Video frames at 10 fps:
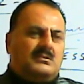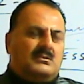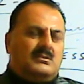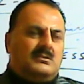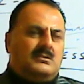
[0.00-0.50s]

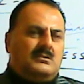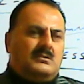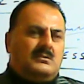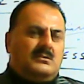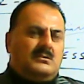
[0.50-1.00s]

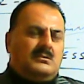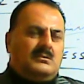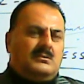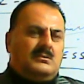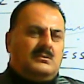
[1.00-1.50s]

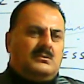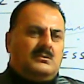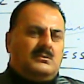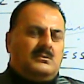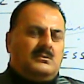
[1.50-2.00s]

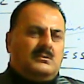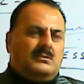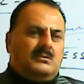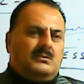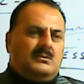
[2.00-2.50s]

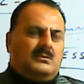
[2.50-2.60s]
[no speech]